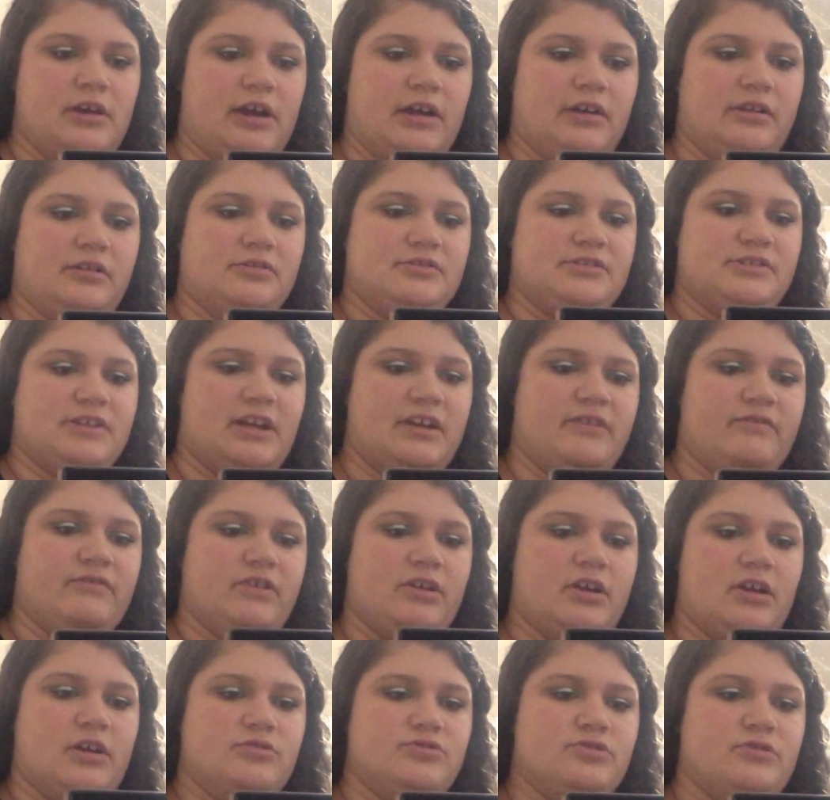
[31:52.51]
I know it's kind of
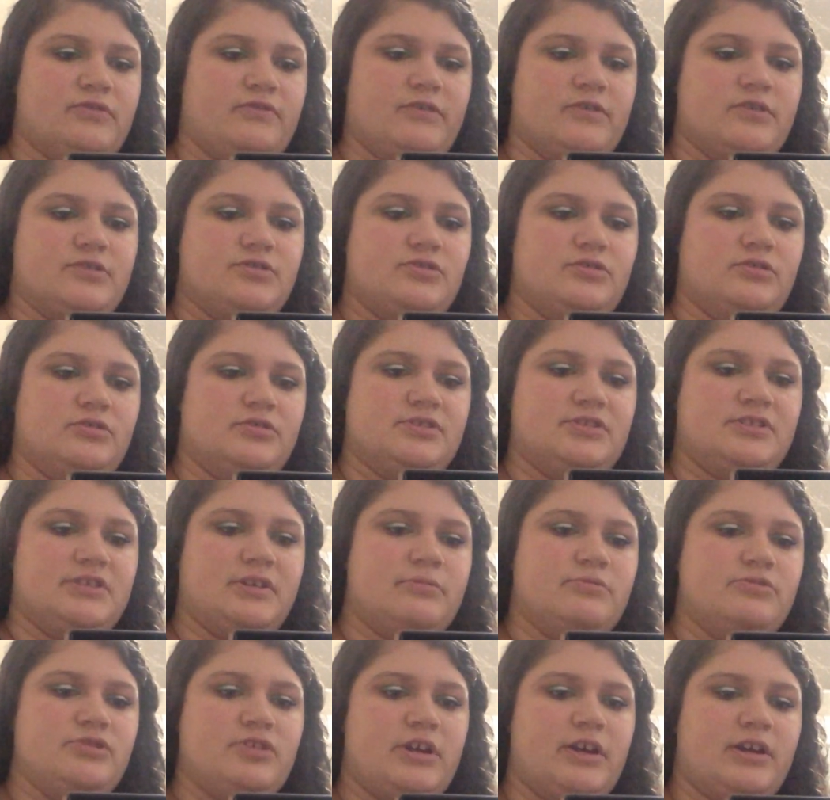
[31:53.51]
a controversial
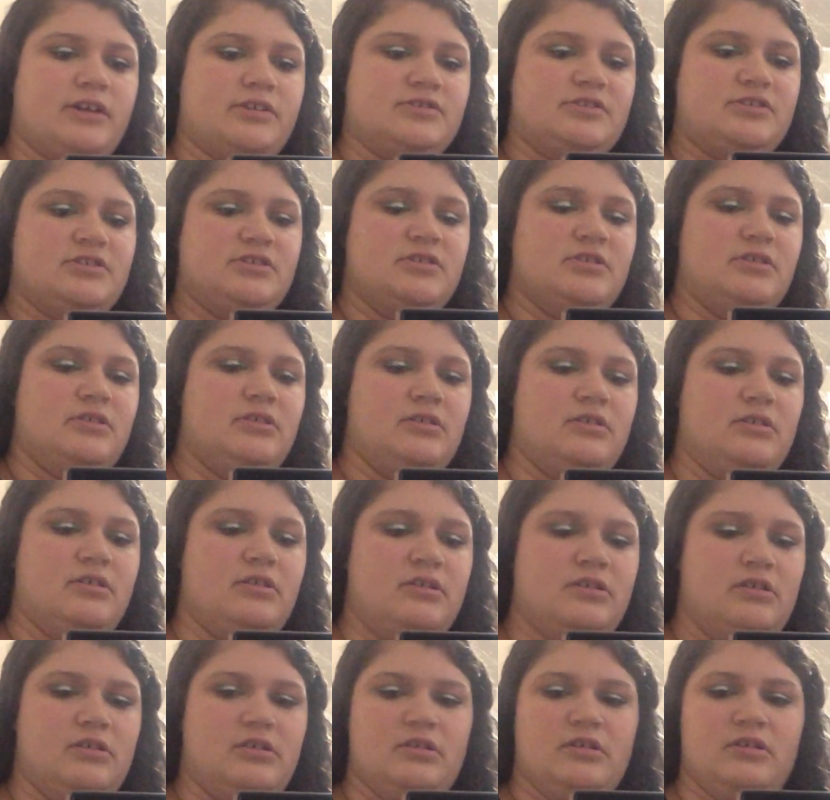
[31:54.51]
subject.
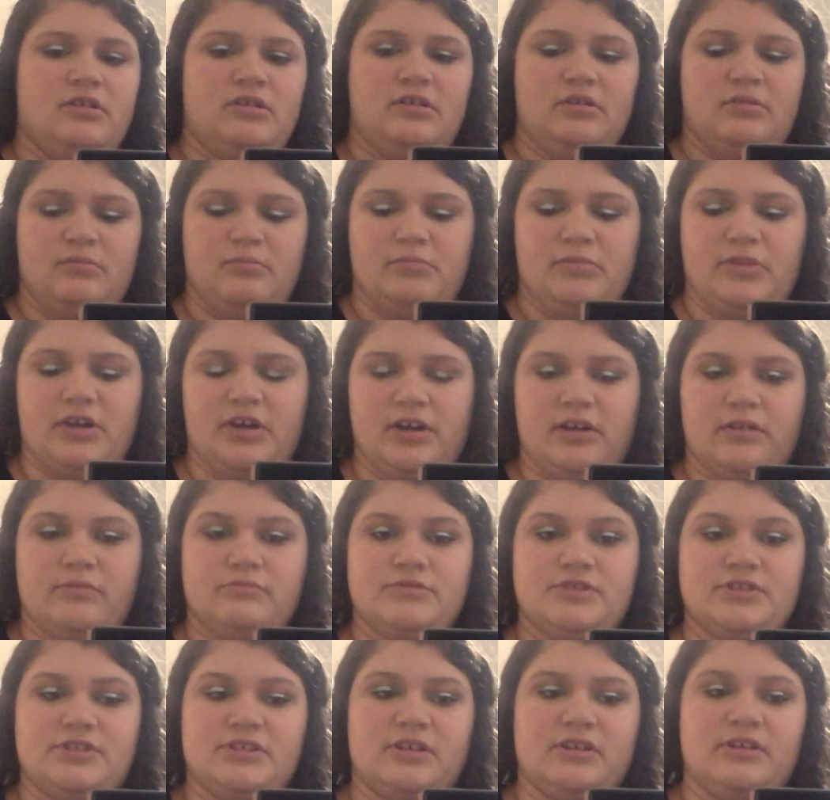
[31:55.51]
But
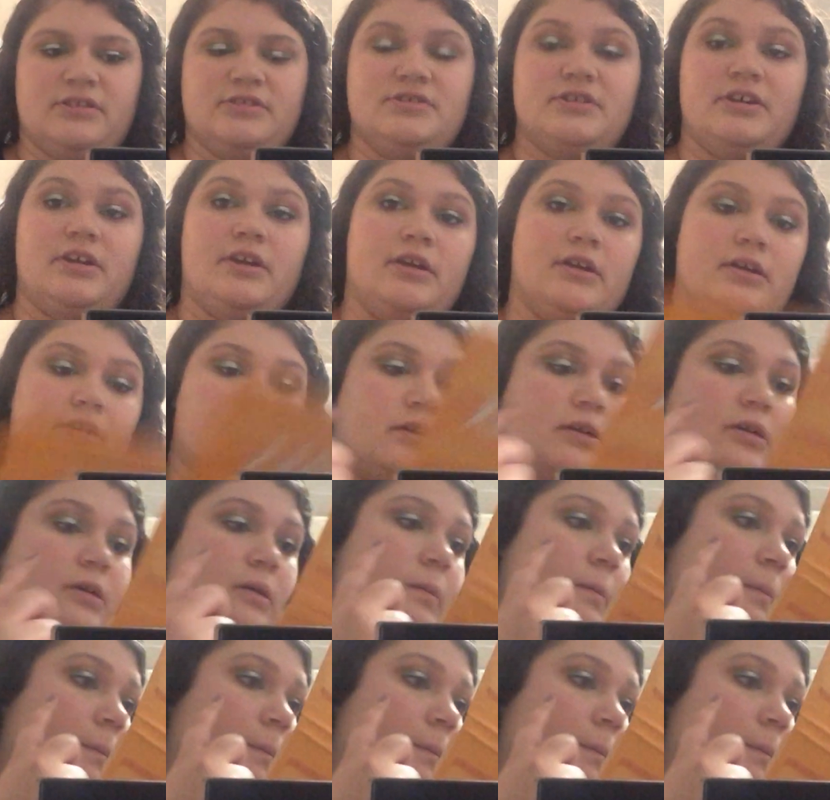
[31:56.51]
I'm just going to take